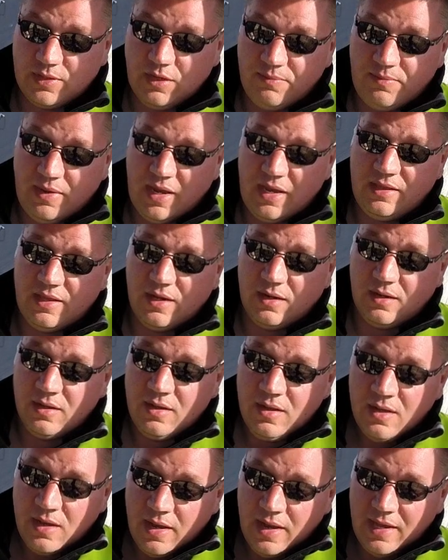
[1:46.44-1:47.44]
course, without being
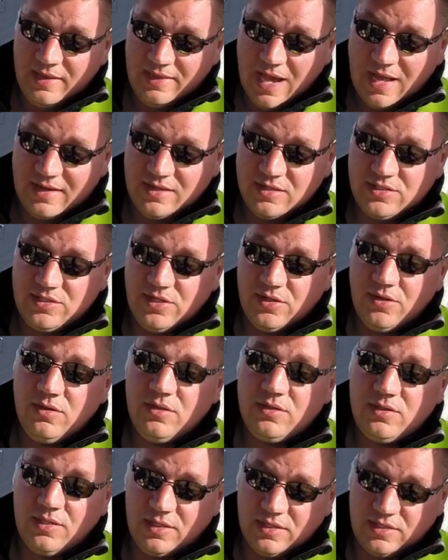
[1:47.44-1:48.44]
there. And that is
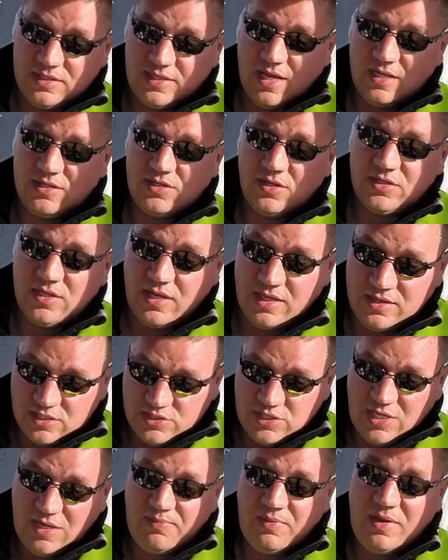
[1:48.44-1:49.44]
due to the sensors
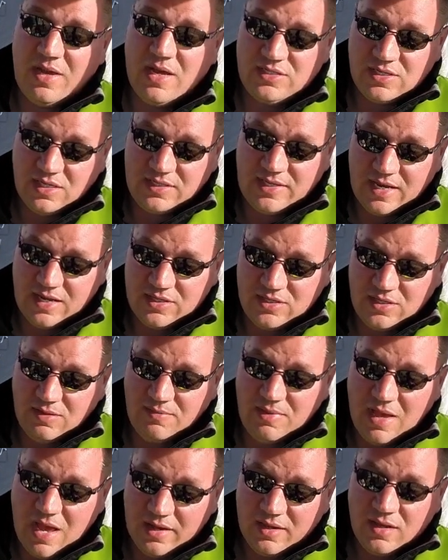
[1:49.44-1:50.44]
and the GPS
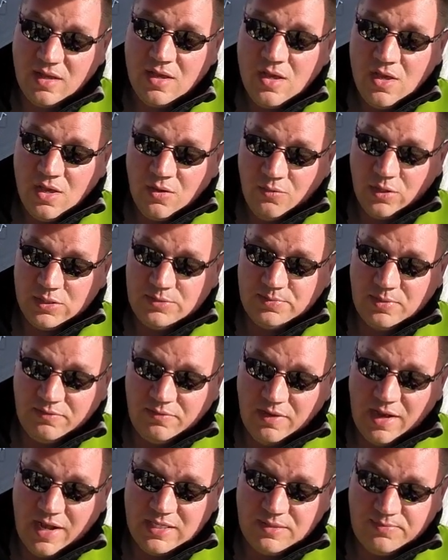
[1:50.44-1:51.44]
antennas on the back,
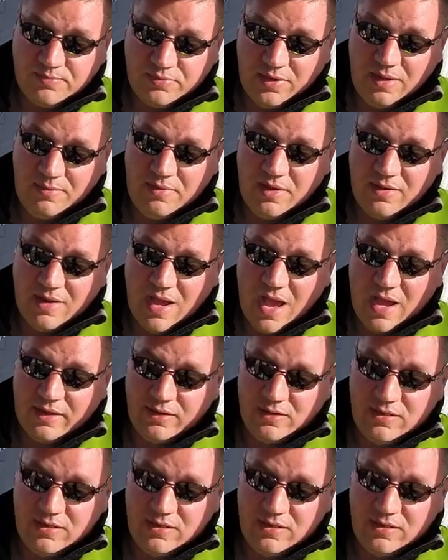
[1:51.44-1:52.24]
which provides premier